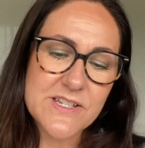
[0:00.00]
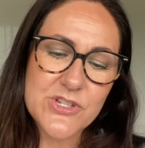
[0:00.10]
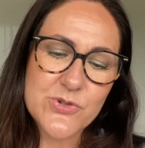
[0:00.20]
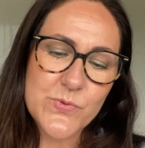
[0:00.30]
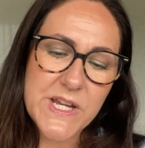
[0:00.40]

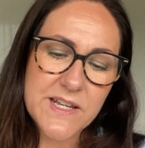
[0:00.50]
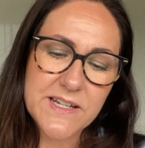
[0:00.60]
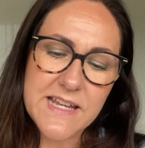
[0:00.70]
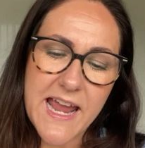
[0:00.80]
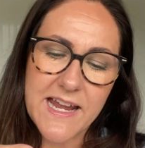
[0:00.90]

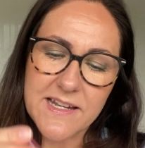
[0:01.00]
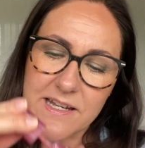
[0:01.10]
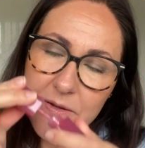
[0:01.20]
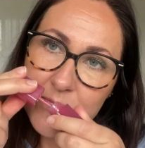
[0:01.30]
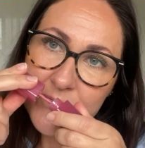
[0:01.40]
sweet
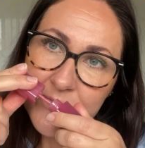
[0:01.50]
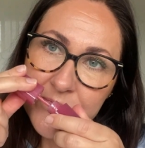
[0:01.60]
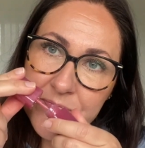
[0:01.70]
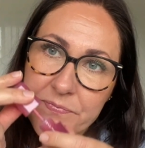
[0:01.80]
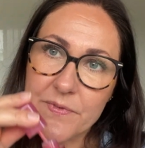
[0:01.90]
candy
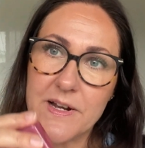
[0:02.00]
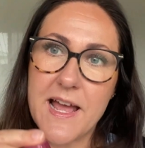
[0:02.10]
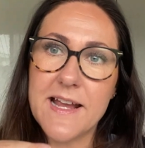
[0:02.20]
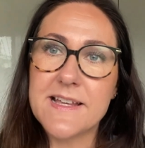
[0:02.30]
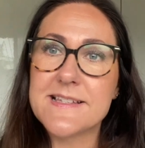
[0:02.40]

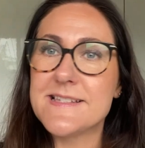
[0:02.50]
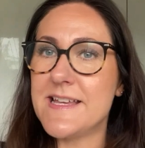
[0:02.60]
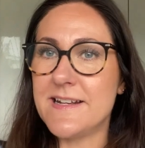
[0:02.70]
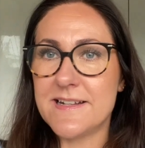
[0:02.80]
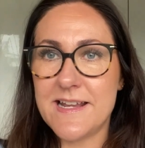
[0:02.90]
like
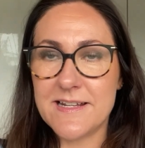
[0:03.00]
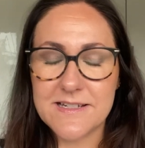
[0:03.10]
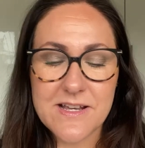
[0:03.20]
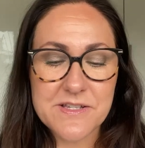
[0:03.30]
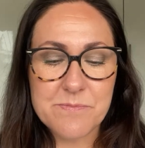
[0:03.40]
scent, and it
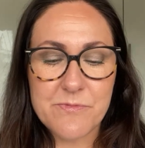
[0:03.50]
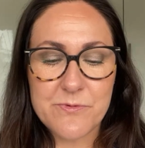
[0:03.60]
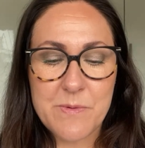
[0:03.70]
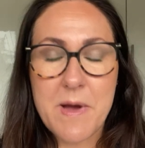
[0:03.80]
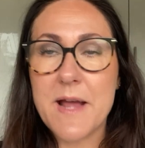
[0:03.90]
does
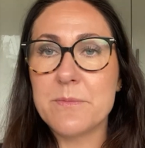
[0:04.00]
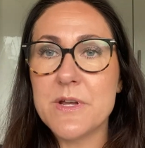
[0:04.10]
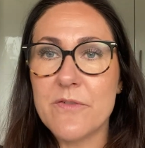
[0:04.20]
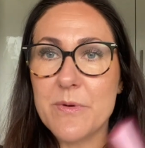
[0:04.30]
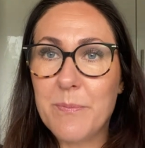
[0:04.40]
remind
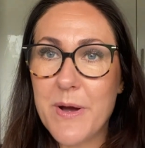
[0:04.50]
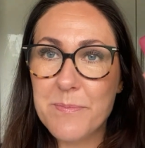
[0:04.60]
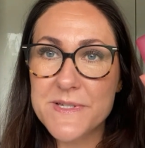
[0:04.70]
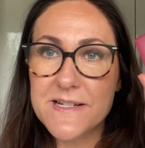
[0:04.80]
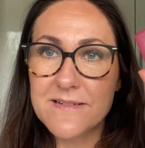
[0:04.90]
me of a
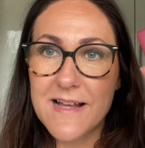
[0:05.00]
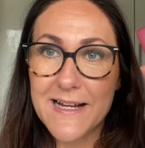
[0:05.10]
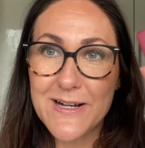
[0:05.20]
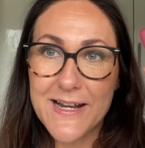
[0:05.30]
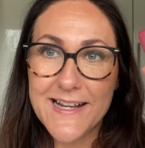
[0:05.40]
popsicle I
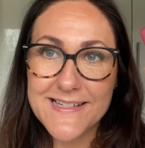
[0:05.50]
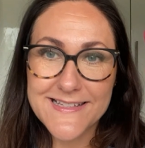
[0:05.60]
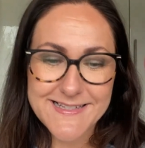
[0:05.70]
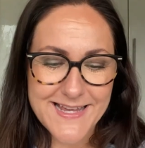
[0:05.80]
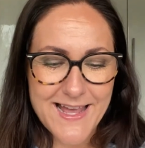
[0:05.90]
got as
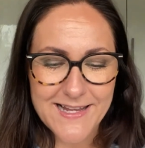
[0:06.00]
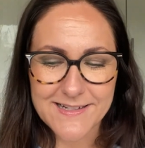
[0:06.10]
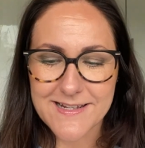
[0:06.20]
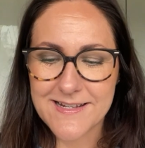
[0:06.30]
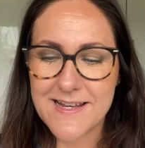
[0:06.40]
a
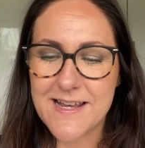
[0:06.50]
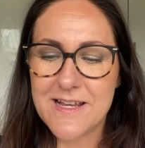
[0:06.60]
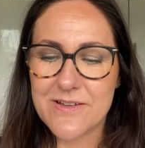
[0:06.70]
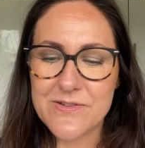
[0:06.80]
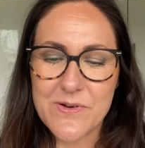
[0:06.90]
child.
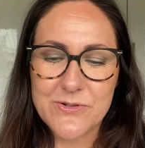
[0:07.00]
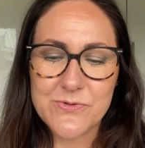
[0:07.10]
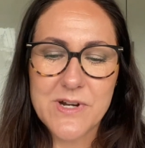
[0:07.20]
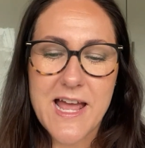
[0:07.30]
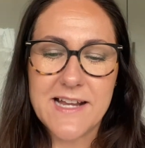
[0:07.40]
So I
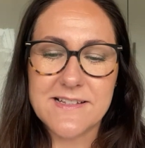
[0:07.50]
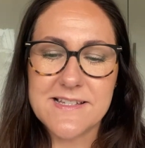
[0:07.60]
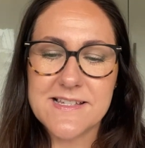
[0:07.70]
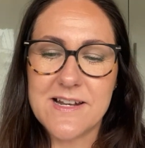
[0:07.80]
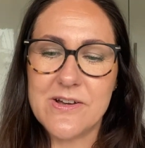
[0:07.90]
do like
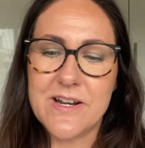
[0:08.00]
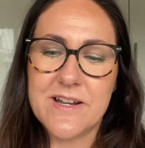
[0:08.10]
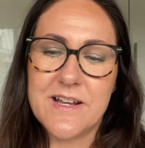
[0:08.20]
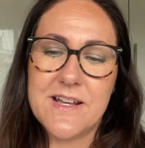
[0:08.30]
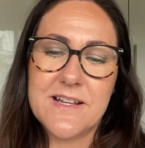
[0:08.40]
this a lot.
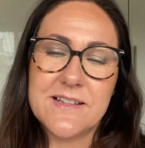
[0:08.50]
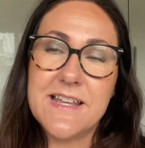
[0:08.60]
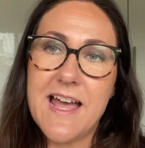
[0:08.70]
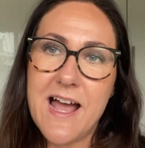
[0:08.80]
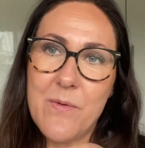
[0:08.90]

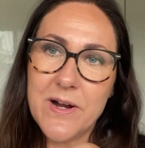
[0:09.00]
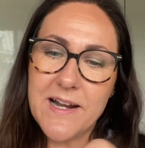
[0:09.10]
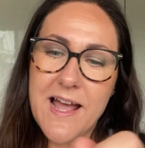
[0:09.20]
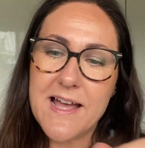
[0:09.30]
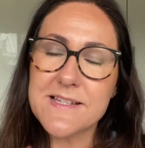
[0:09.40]
The
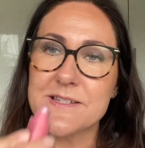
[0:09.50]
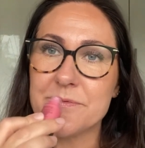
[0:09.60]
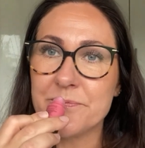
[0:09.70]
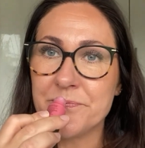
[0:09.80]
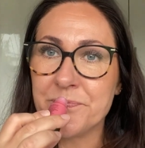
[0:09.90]
Hourglass,
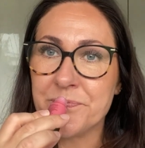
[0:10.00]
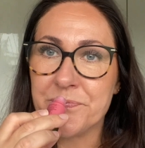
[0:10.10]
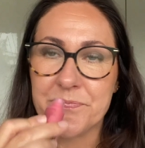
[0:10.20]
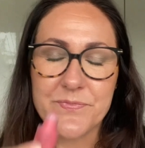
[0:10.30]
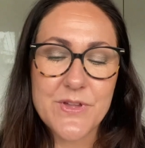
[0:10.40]

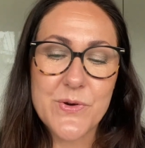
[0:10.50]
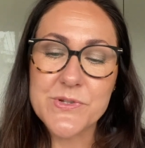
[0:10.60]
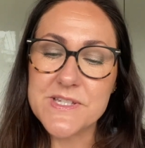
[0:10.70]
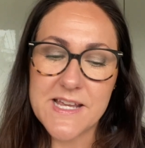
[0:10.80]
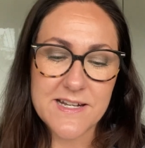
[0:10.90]
no
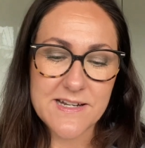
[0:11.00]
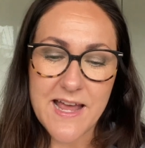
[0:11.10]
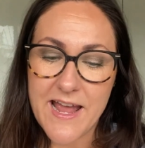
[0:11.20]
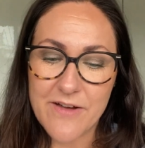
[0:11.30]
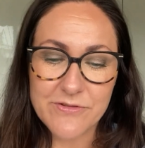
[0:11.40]
scent.
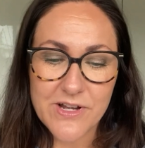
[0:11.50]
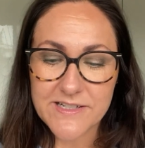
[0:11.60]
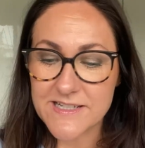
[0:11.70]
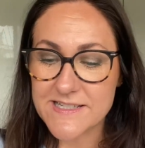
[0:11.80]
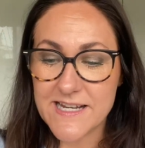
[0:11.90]
I have not
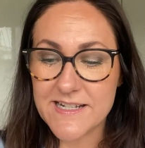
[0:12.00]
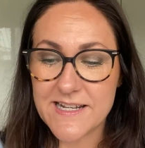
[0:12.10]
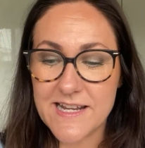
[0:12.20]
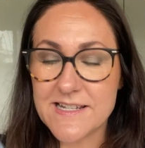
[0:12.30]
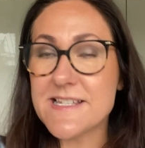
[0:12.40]

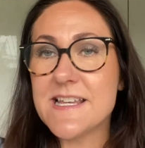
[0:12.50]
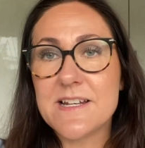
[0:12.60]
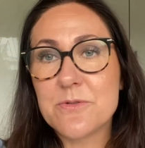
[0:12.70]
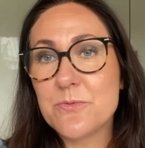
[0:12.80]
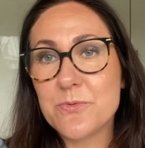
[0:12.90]
detected any
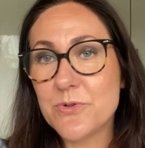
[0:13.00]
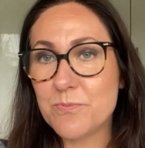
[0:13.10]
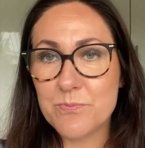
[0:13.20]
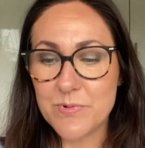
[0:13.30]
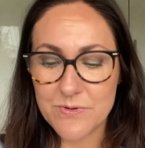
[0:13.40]
scent
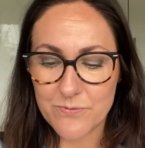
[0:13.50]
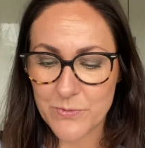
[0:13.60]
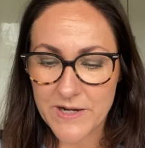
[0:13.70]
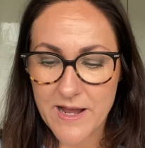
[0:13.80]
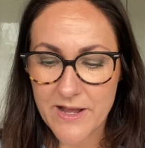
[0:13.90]

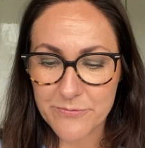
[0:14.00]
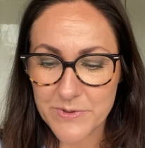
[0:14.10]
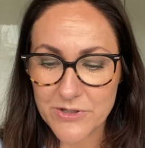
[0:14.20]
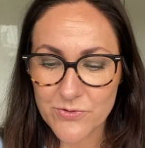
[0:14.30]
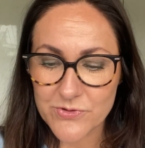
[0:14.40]
when I have
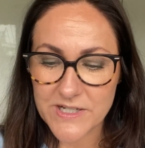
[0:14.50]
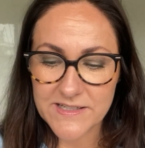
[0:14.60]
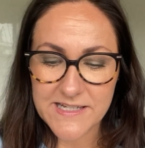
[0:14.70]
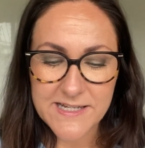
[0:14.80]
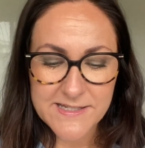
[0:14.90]
been using
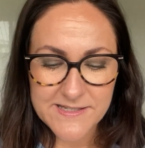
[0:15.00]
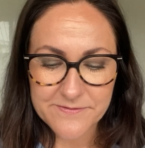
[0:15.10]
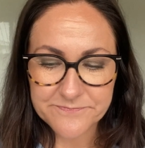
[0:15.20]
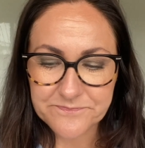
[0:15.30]
these.